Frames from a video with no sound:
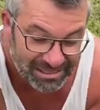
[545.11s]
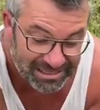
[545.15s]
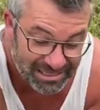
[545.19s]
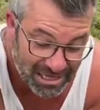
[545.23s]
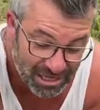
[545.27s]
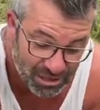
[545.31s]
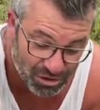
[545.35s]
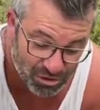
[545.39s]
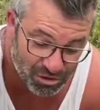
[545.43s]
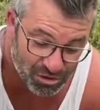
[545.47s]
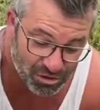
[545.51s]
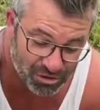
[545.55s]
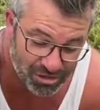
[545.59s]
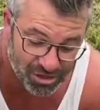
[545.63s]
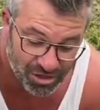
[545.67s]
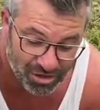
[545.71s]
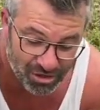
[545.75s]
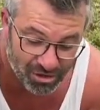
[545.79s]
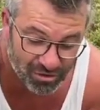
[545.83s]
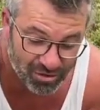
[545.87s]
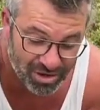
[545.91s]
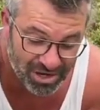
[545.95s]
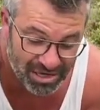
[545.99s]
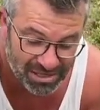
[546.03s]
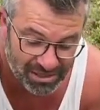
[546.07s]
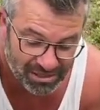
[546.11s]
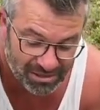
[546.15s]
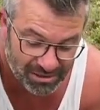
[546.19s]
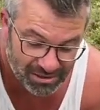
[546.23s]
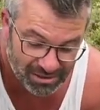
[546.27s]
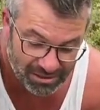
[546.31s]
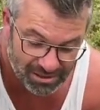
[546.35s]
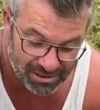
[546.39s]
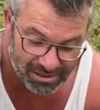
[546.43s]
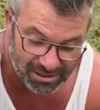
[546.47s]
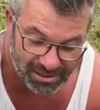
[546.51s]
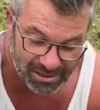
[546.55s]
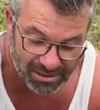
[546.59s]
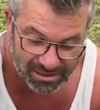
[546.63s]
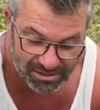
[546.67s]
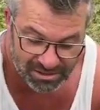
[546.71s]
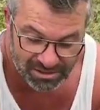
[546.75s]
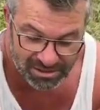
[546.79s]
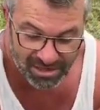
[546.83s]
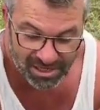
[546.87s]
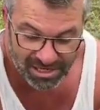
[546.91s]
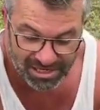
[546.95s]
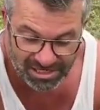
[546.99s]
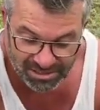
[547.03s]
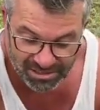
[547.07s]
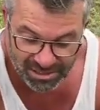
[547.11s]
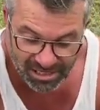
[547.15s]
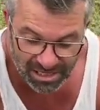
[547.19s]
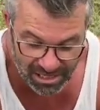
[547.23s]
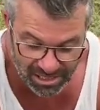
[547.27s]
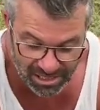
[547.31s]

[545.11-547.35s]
Yeah, good, great. It's nice.